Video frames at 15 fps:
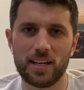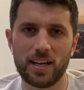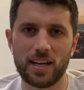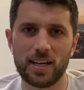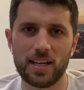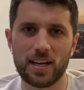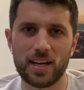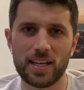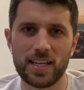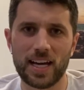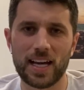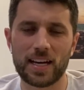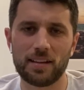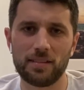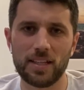I
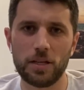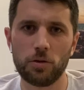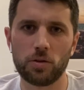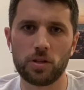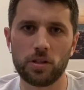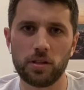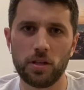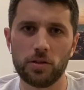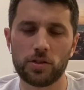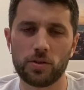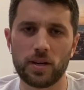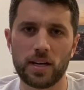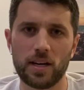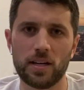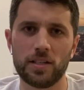got a little
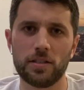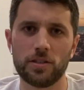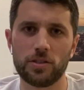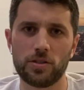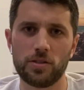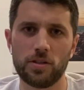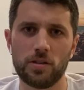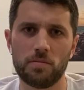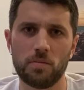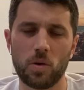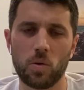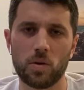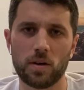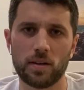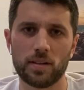closer. I understood
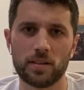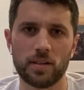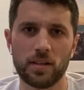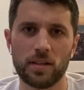more.